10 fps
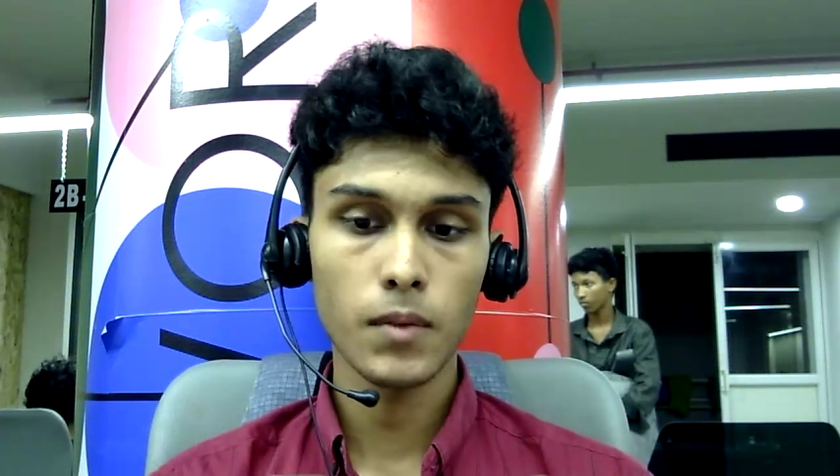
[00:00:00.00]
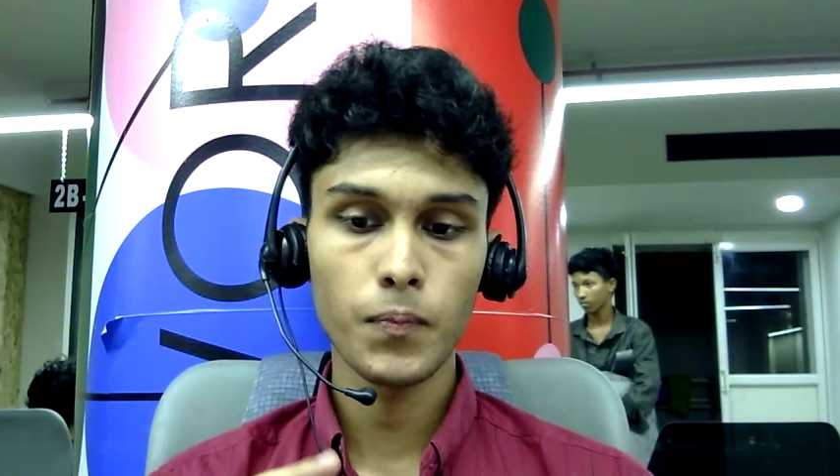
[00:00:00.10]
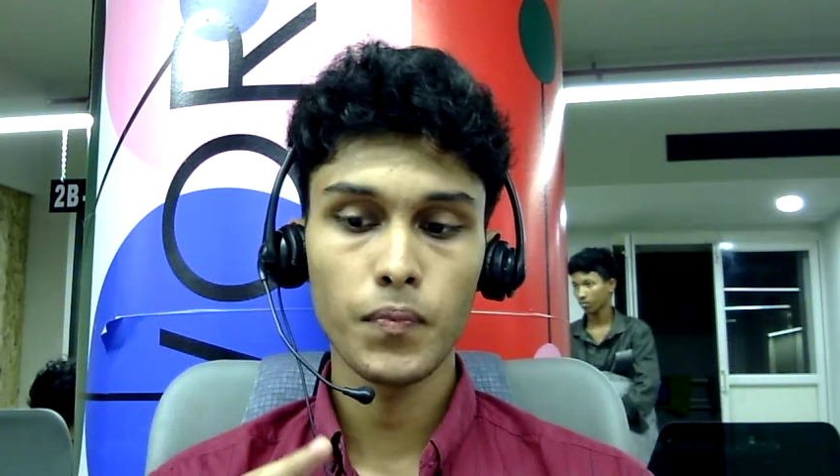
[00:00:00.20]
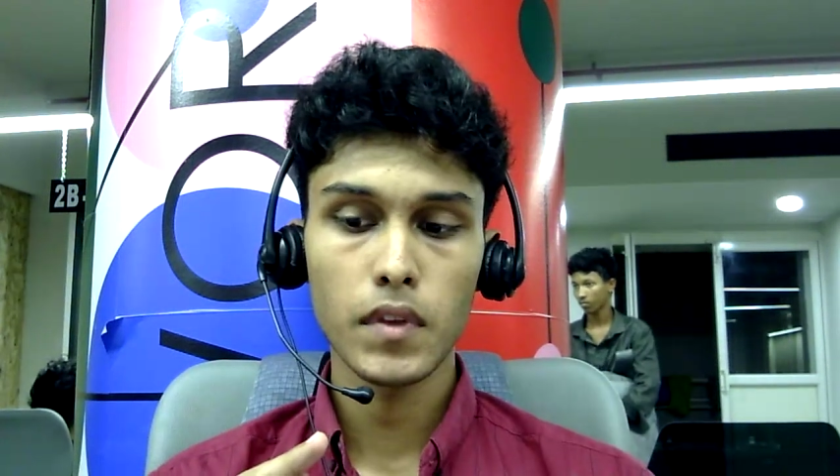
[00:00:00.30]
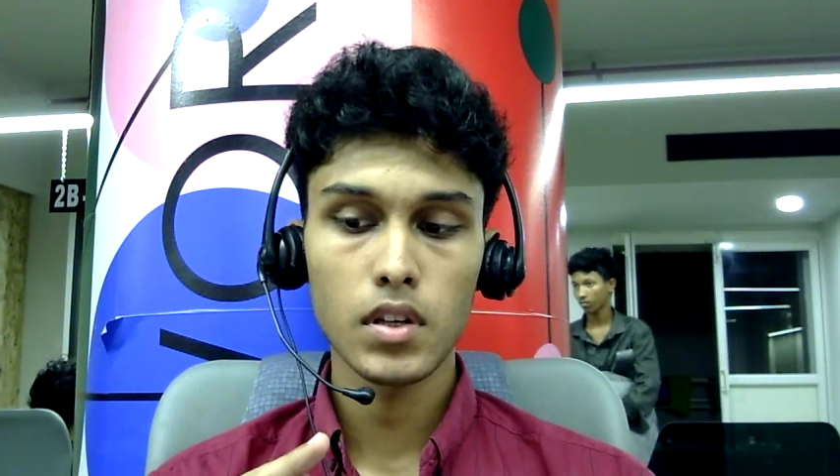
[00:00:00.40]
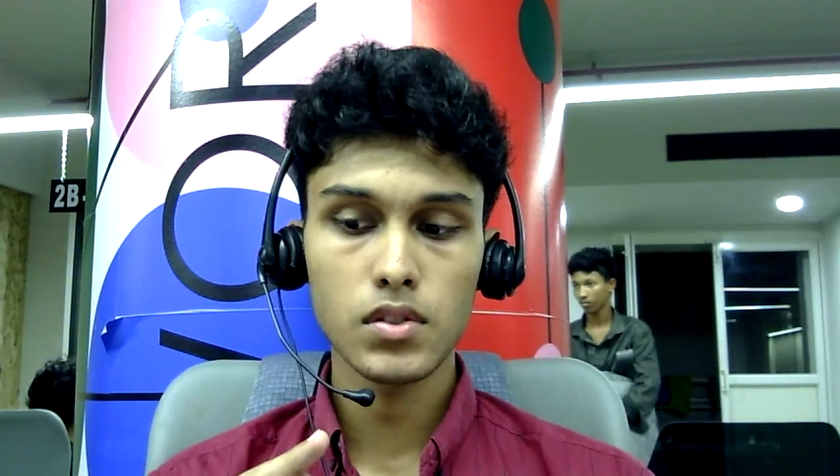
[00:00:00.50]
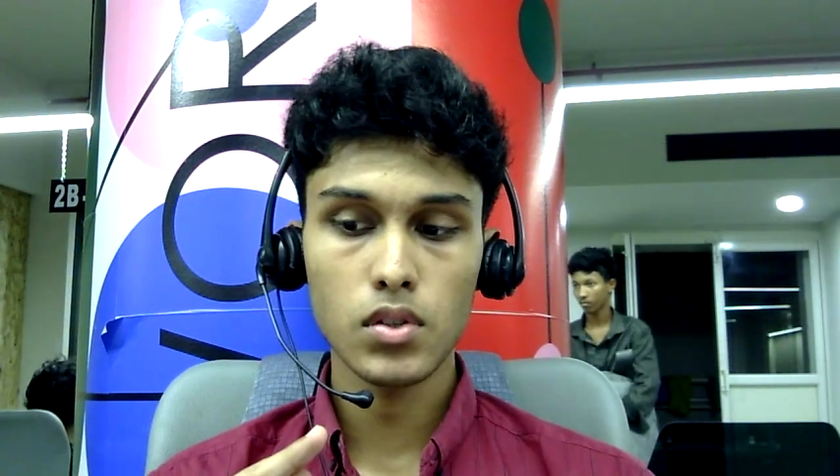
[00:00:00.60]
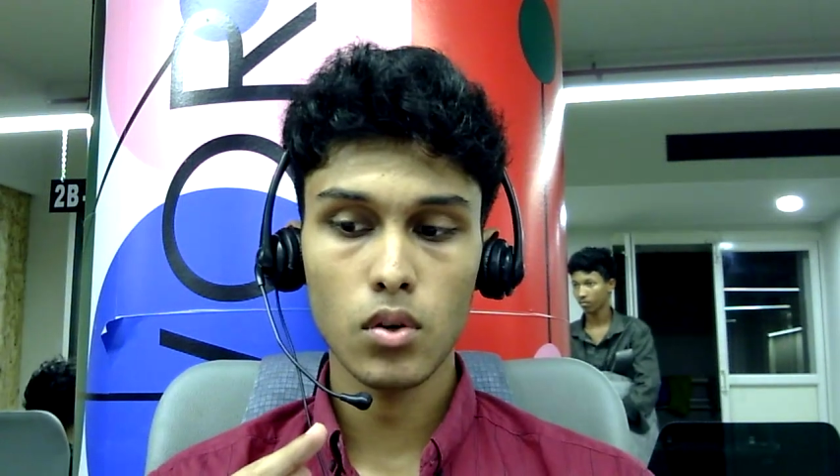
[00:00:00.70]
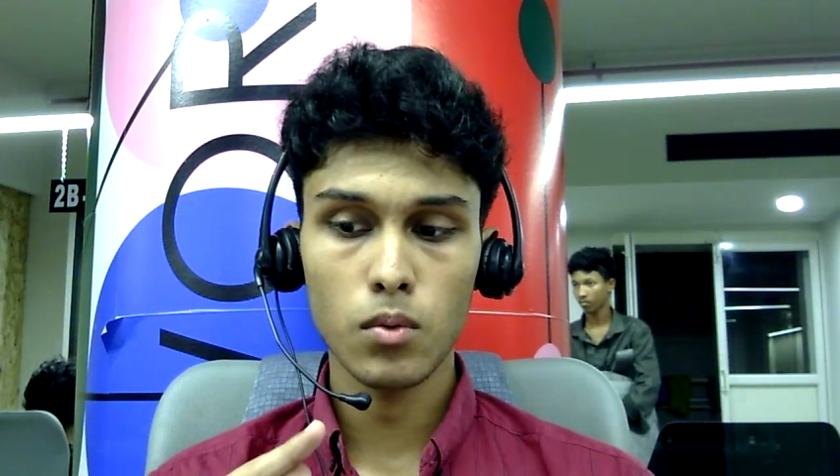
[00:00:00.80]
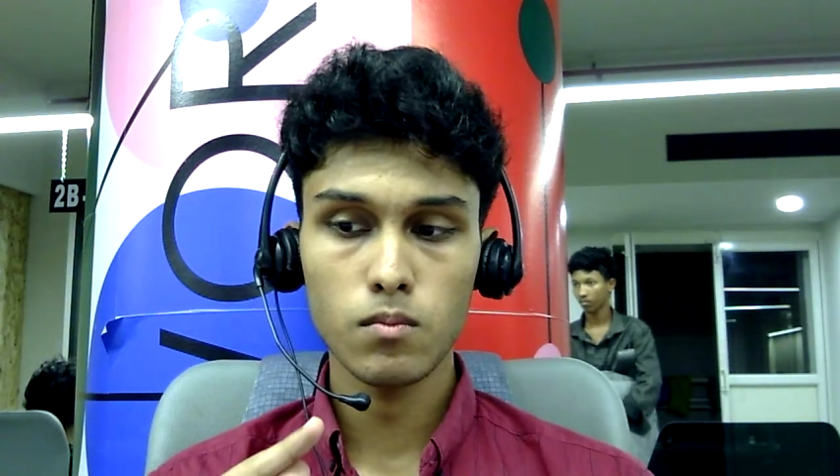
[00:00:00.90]
So
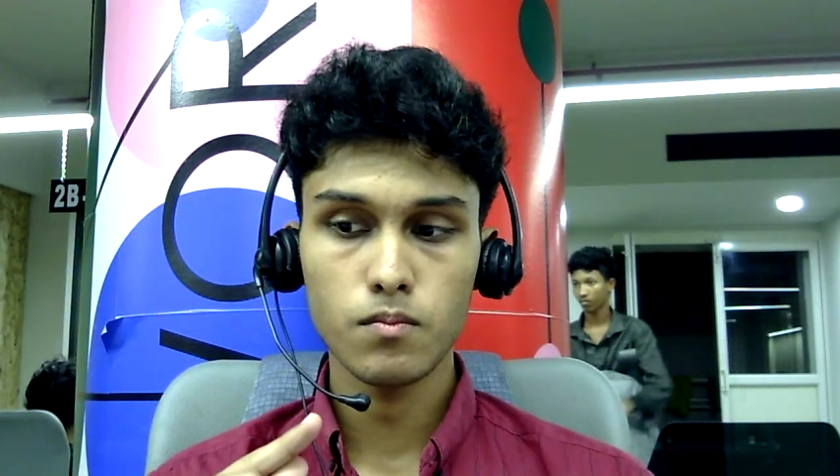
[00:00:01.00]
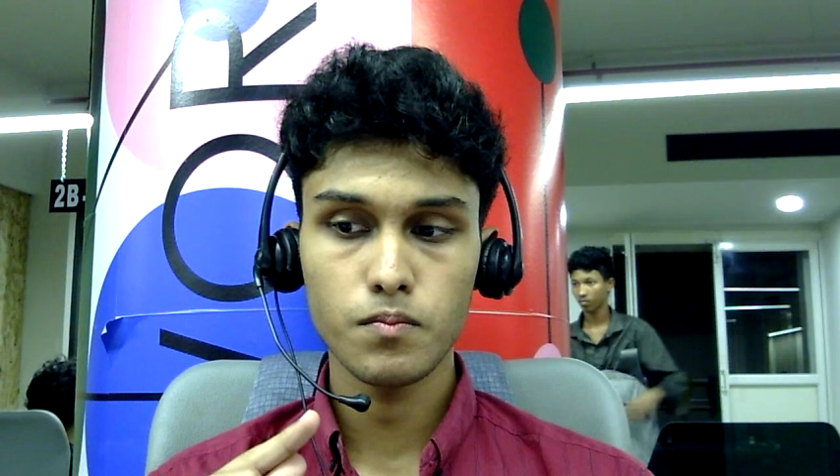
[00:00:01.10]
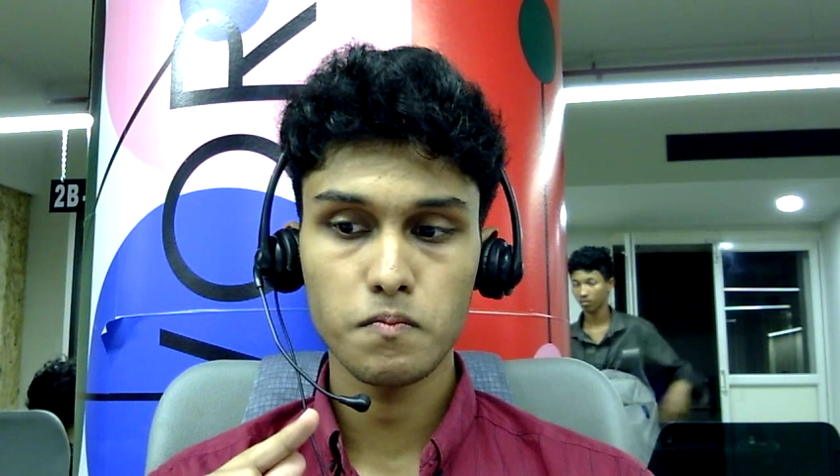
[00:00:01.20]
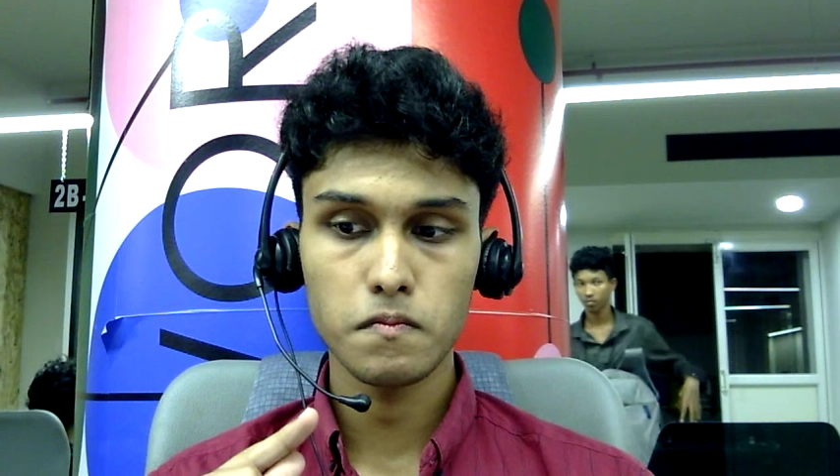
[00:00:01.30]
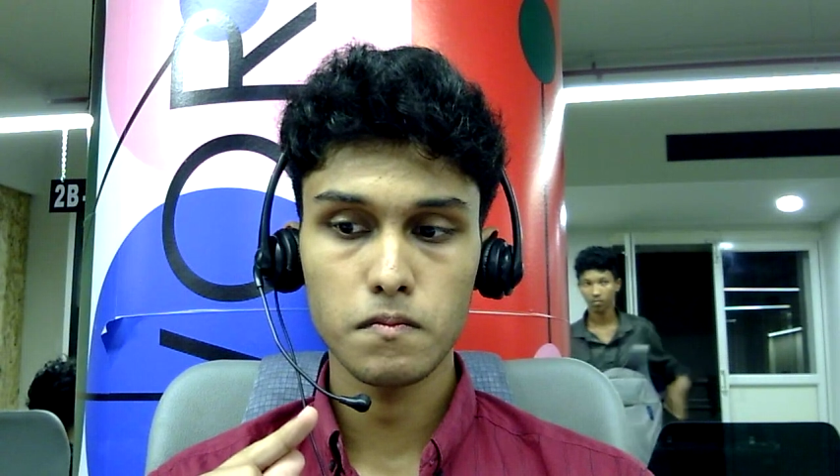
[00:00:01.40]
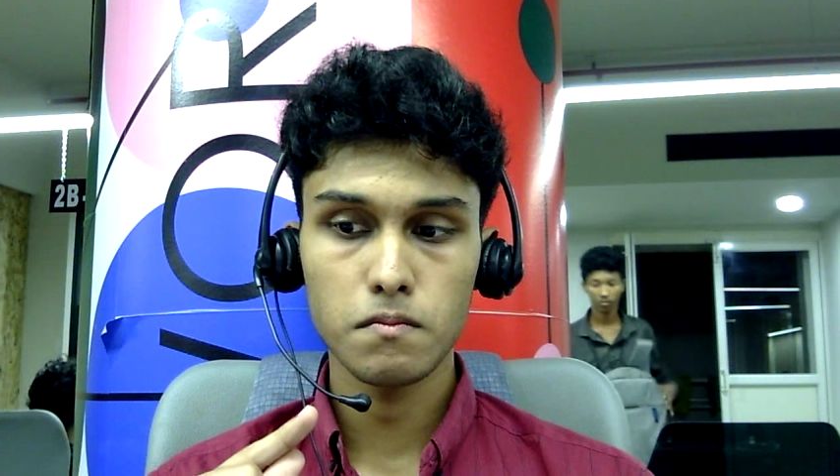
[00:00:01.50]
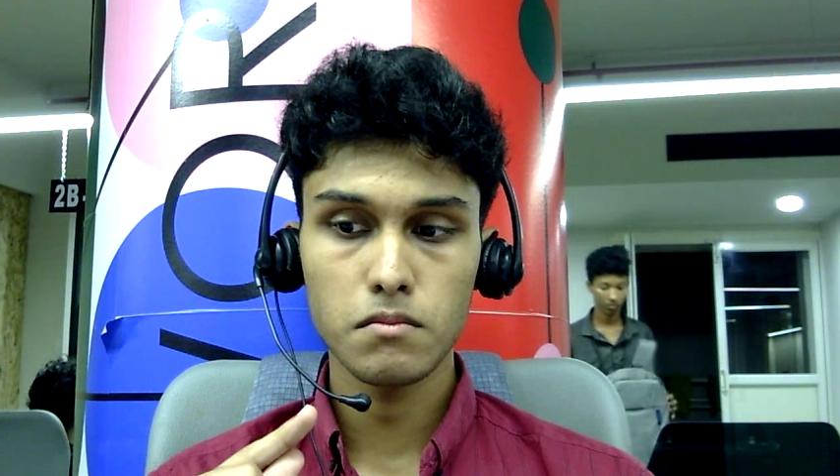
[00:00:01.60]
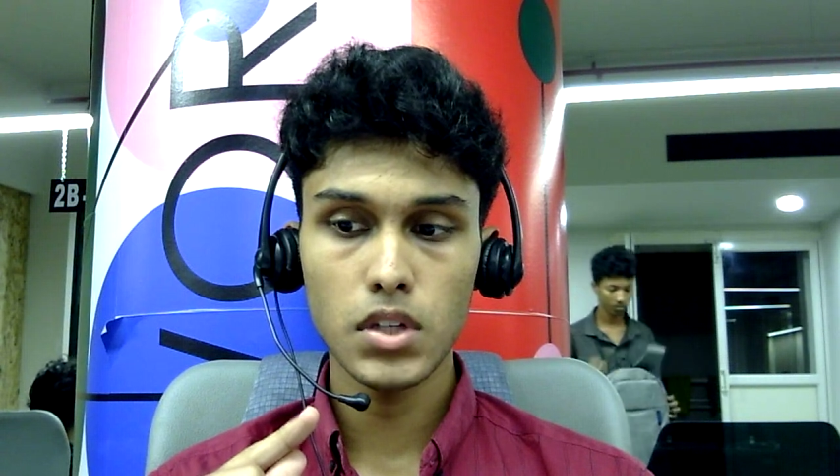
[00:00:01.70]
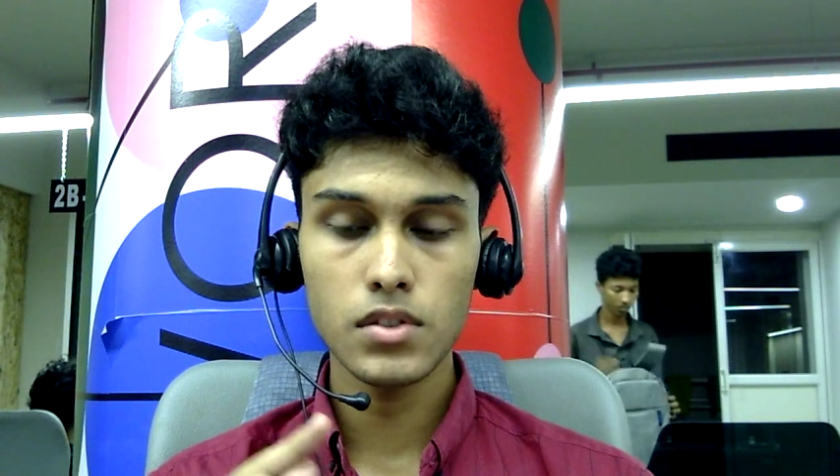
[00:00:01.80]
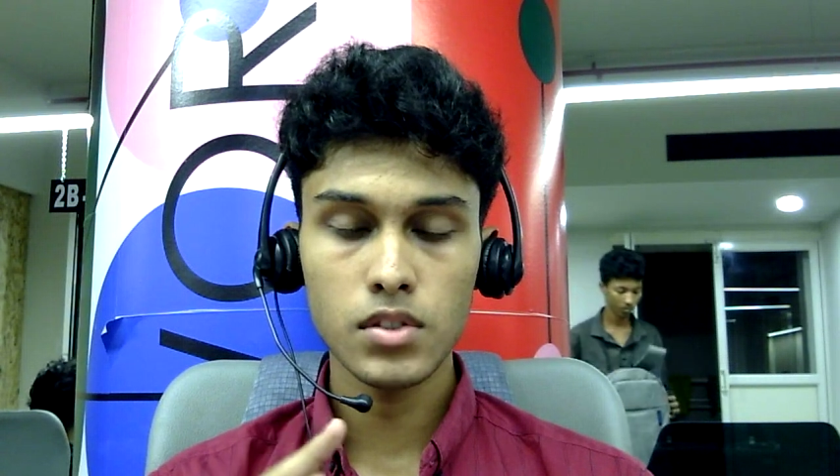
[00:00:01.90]
there is the
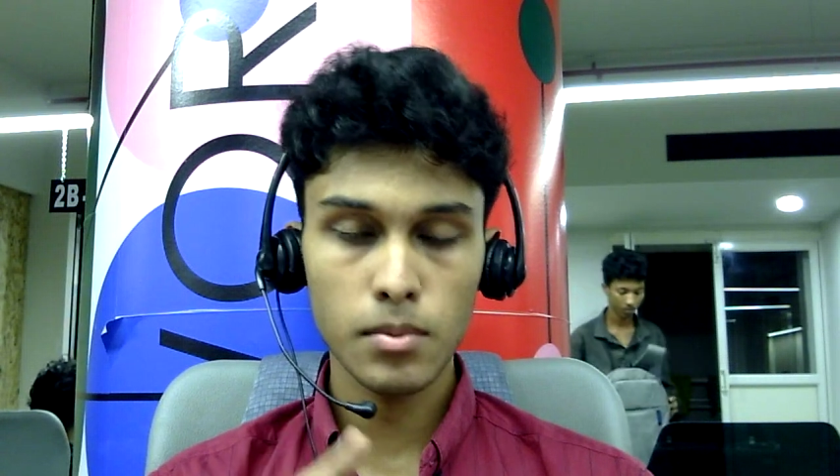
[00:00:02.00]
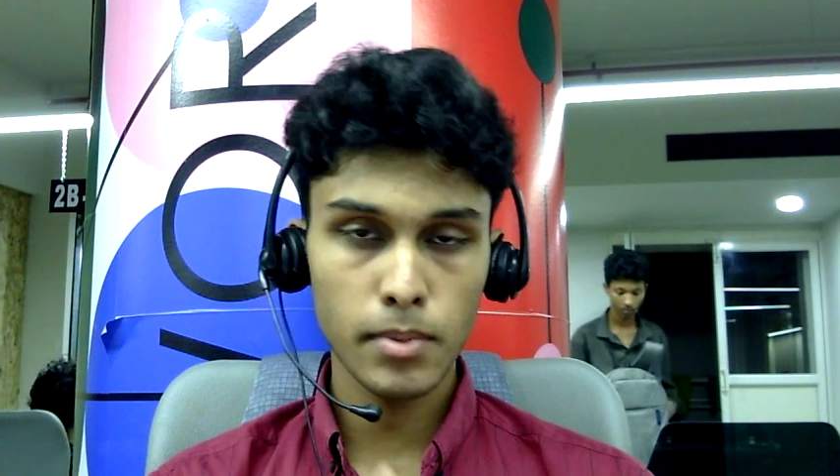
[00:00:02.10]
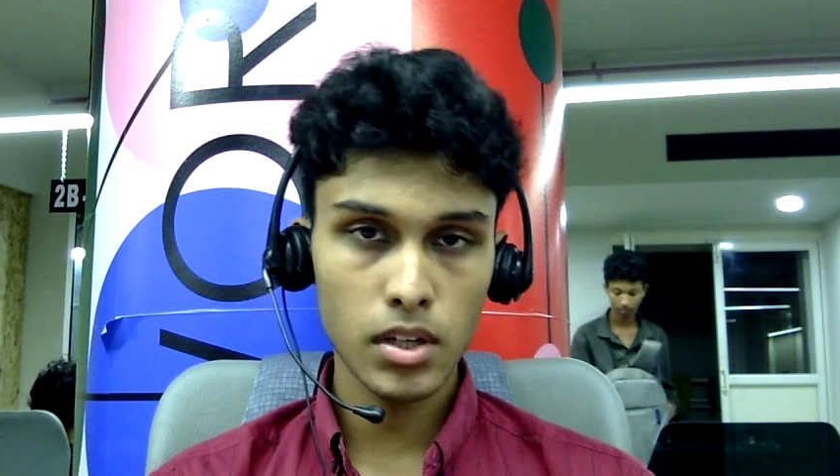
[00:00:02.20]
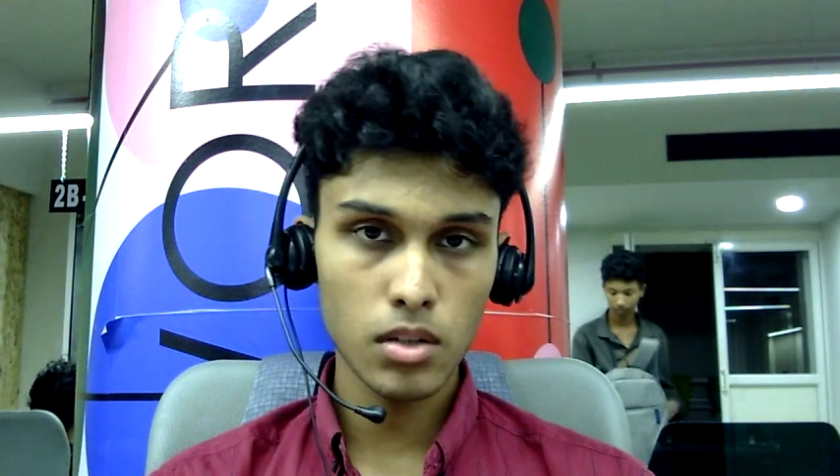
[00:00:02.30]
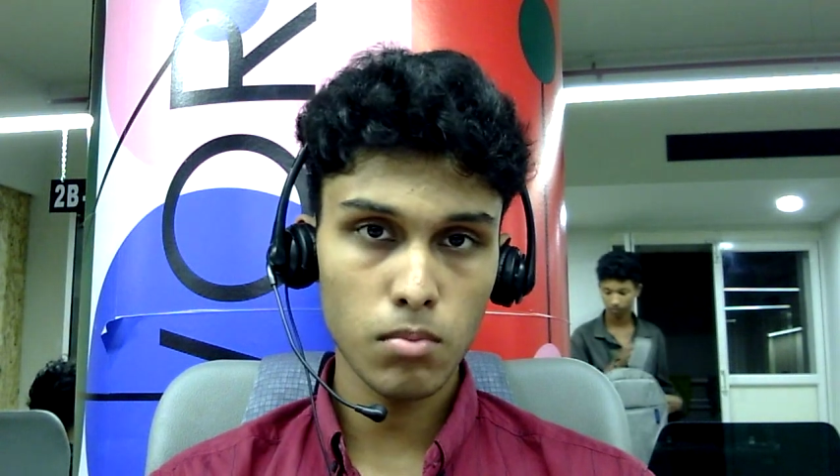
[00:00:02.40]
builder bot